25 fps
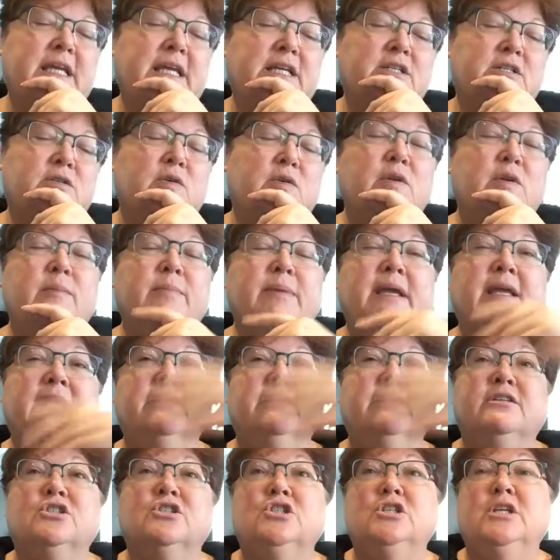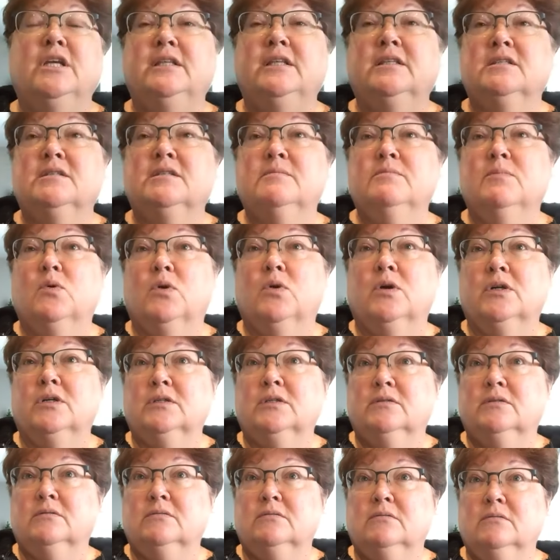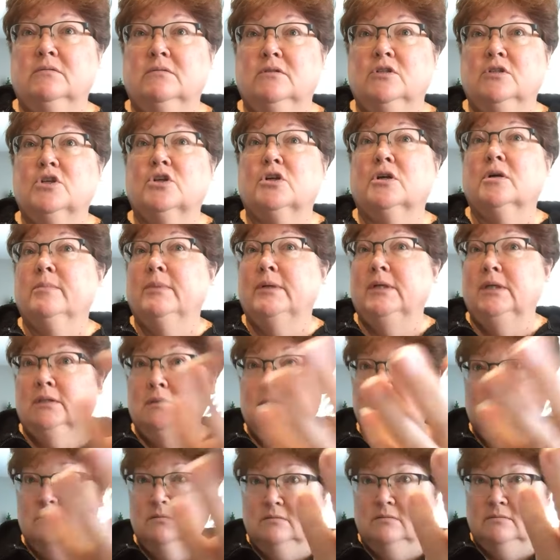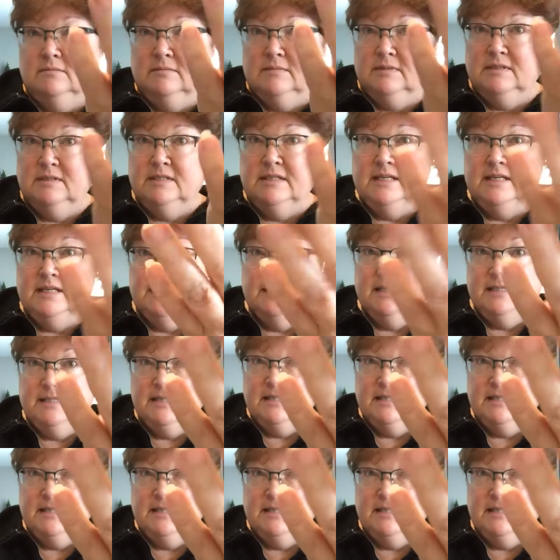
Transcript: they do to make the sheets more durable since yeah.